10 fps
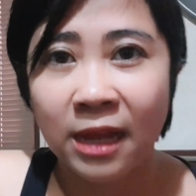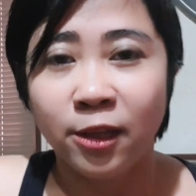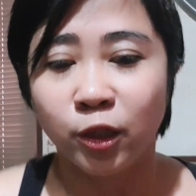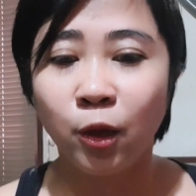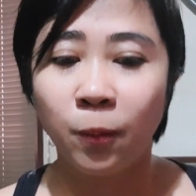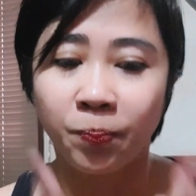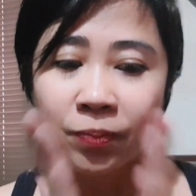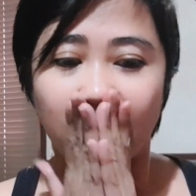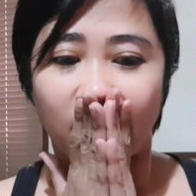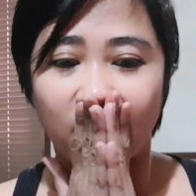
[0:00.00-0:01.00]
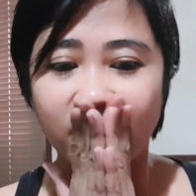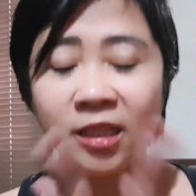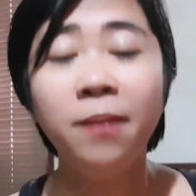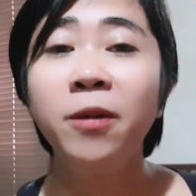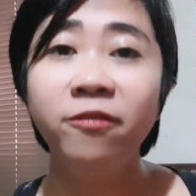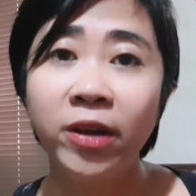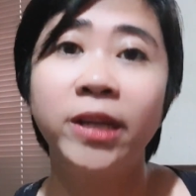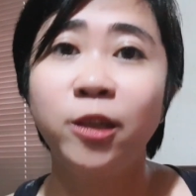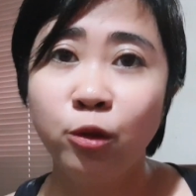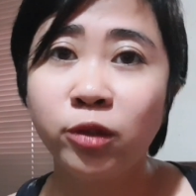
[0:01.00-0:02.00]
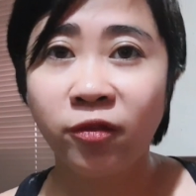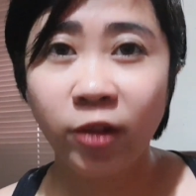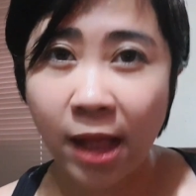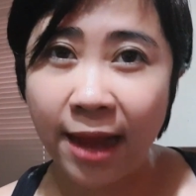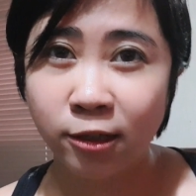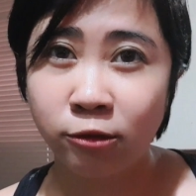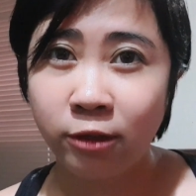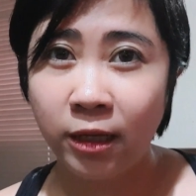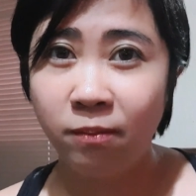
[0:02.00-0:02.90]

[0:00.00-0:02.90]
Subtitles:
So some are very useful actually,